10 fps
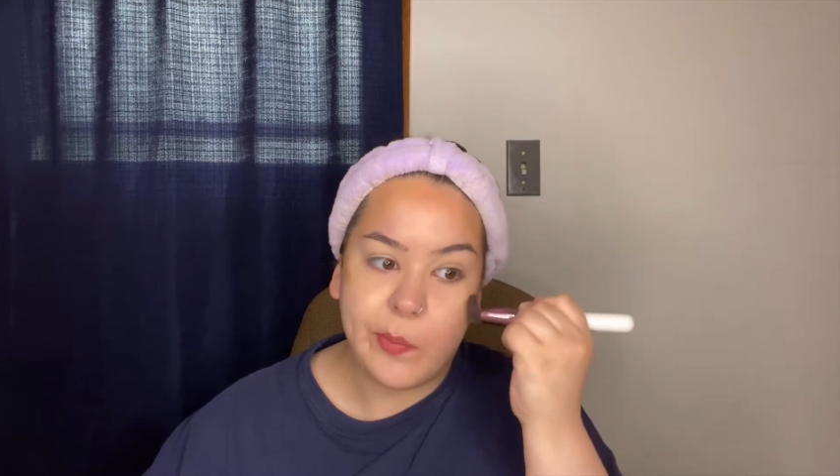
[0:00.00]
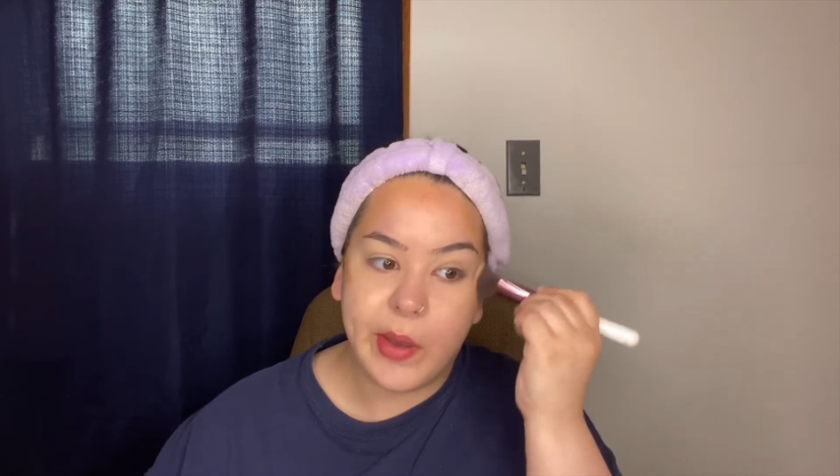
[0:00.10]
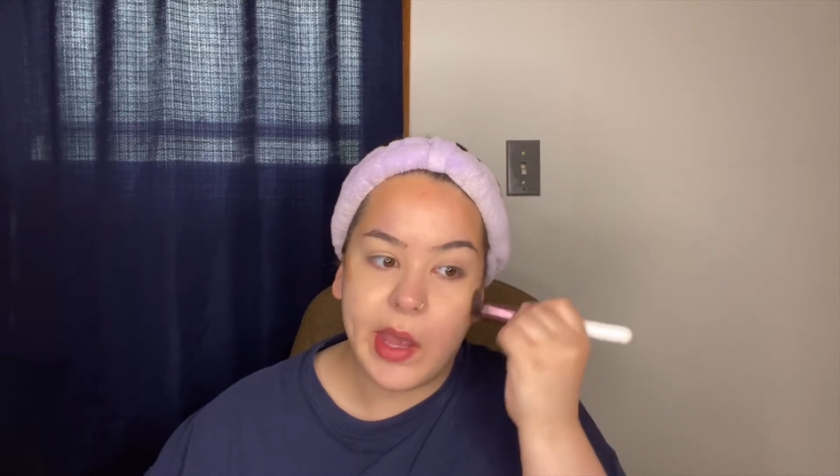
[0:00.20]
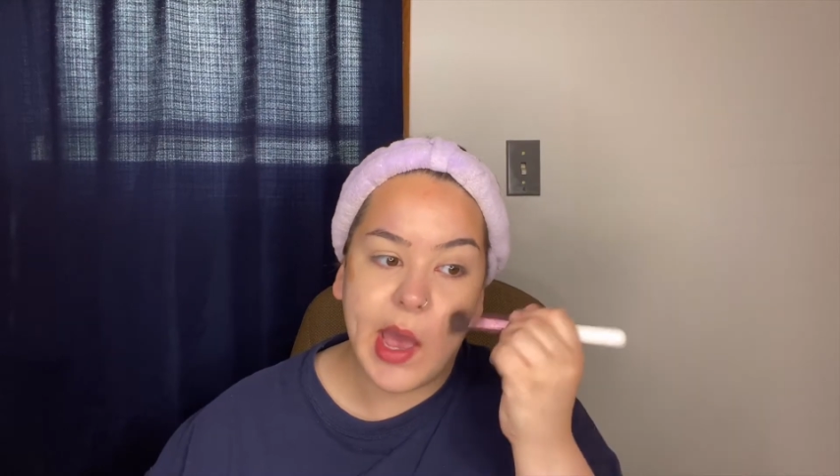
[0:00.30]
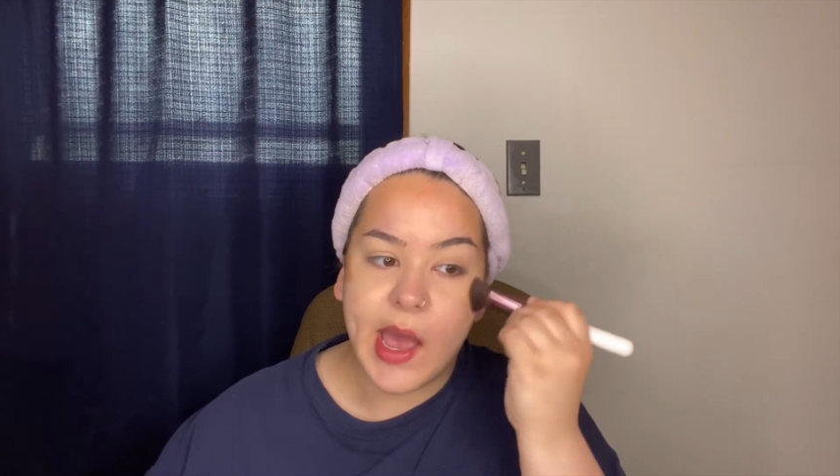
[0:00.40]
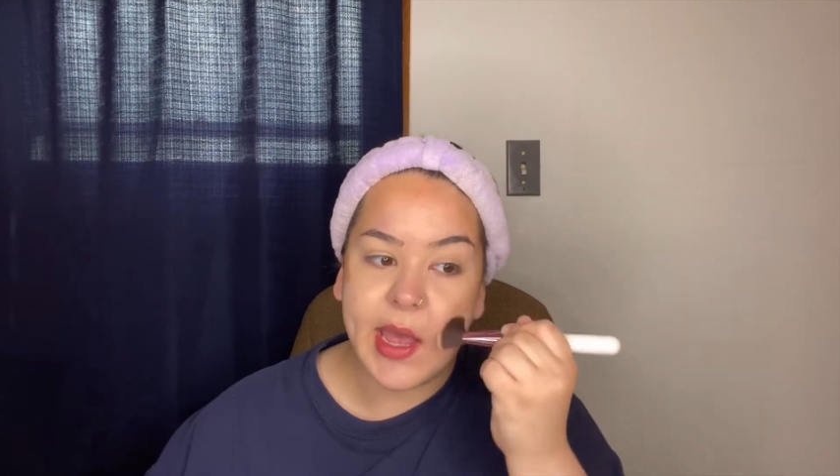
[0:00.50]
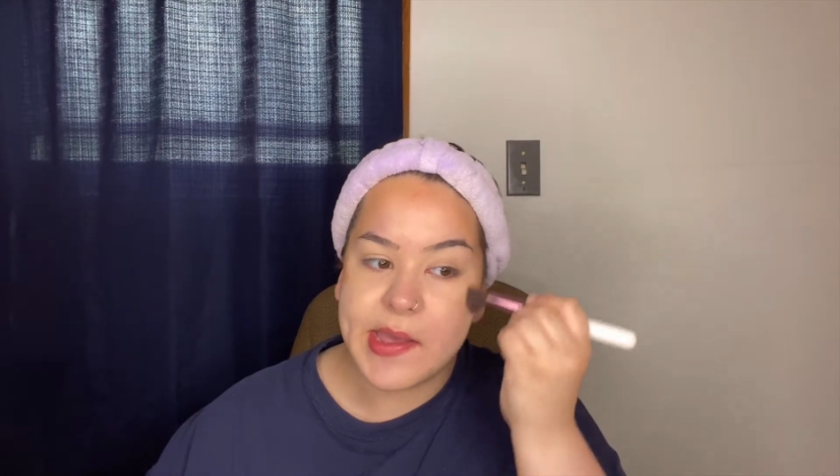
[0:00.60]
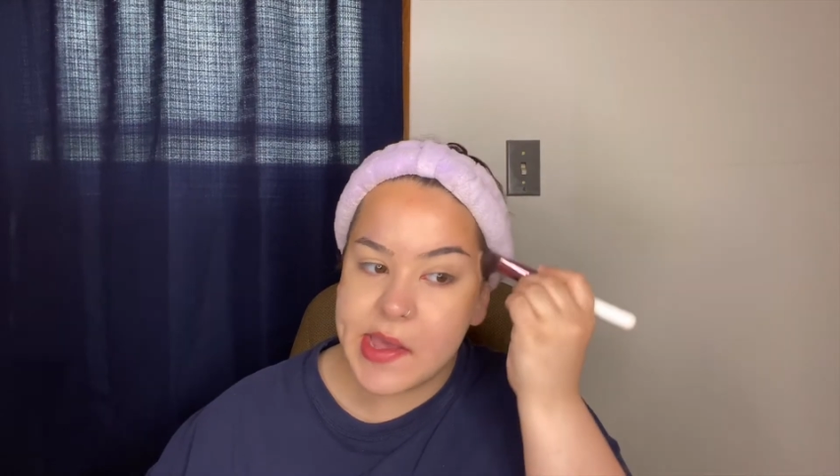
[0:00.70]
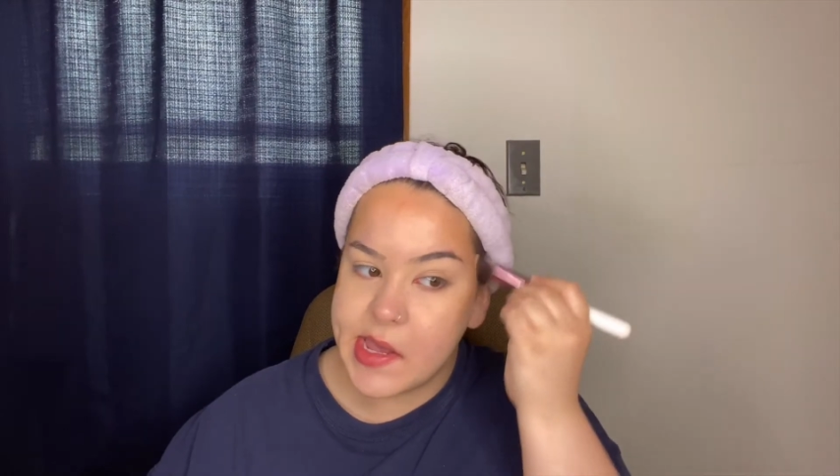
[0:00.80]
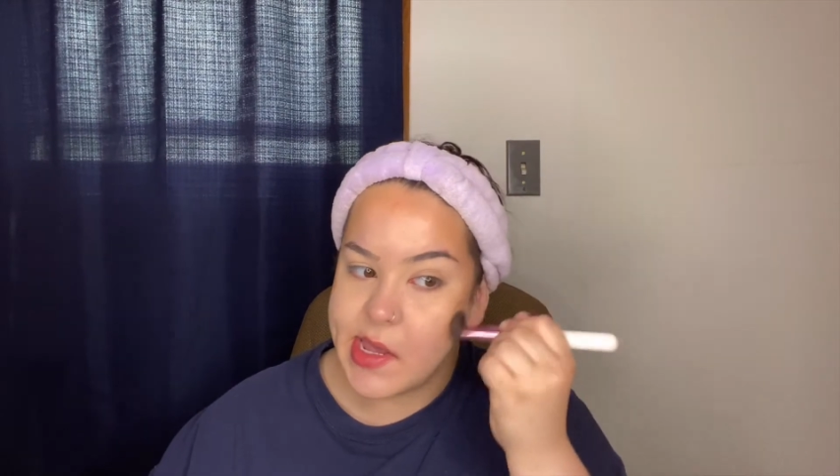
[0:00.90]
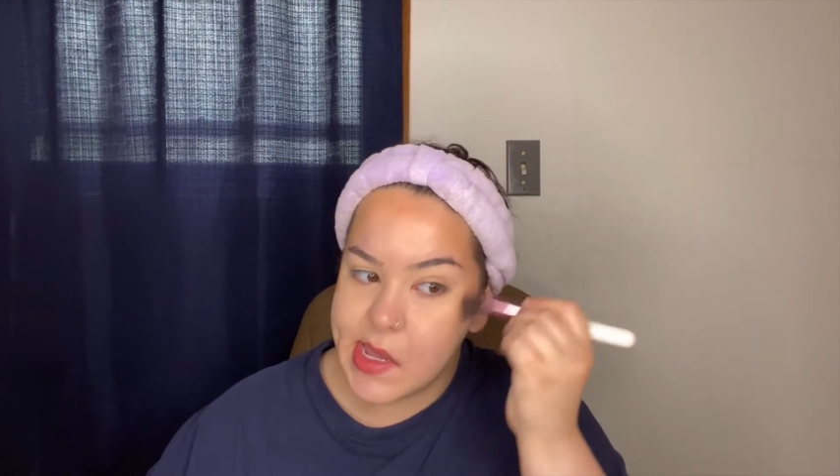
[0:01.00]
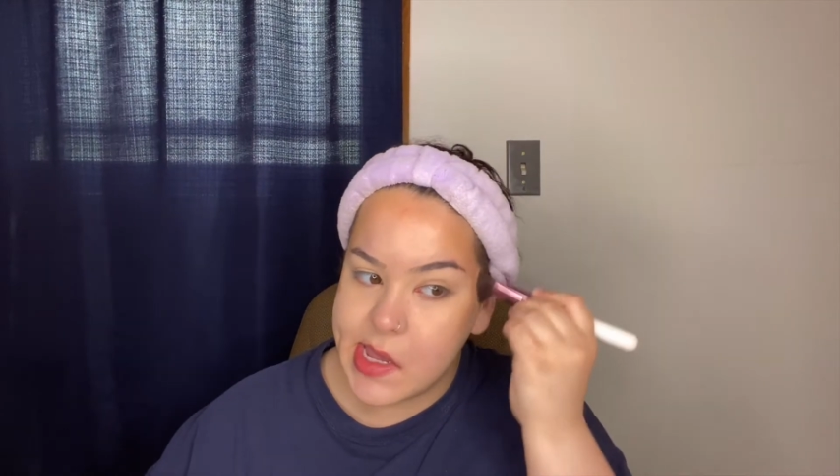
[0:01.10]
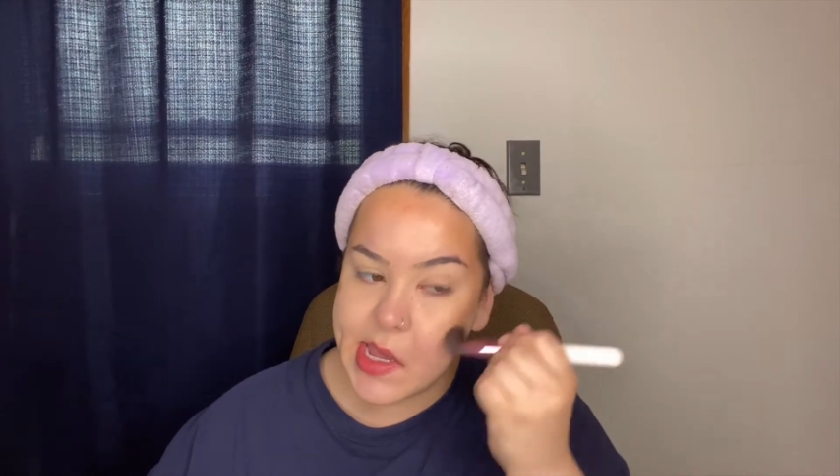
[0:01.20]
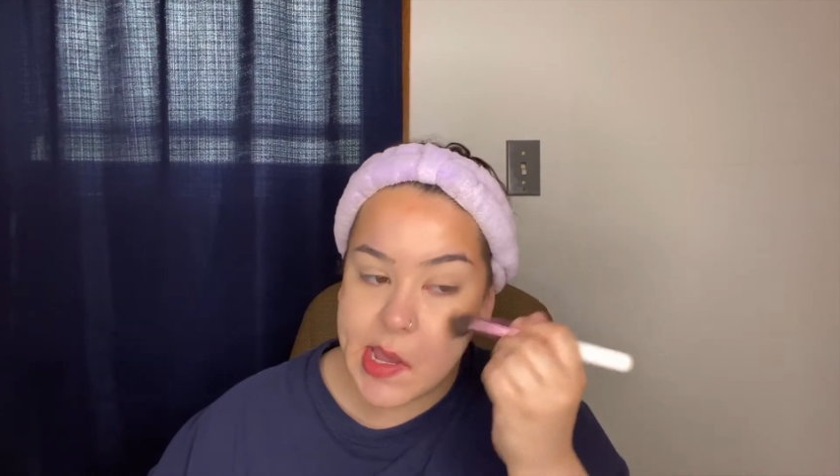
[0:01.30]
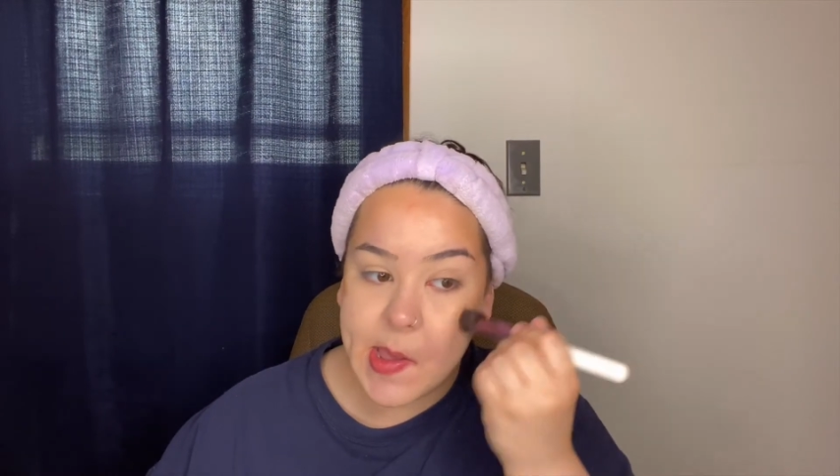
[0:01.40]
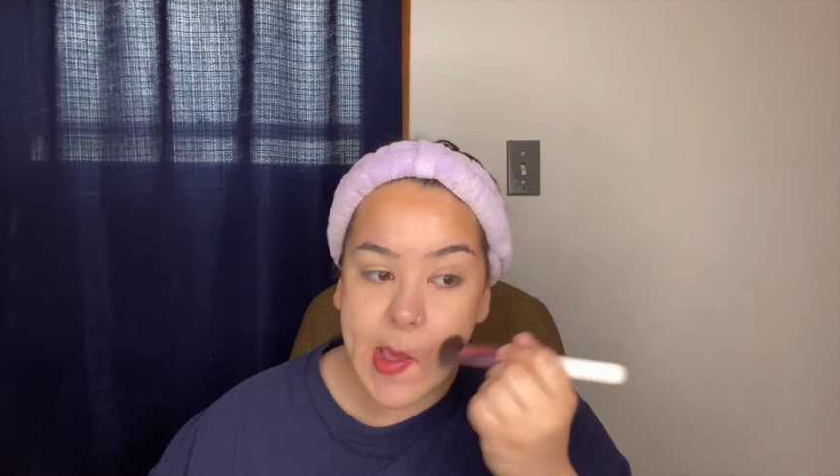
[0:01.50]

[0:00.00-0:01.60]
But I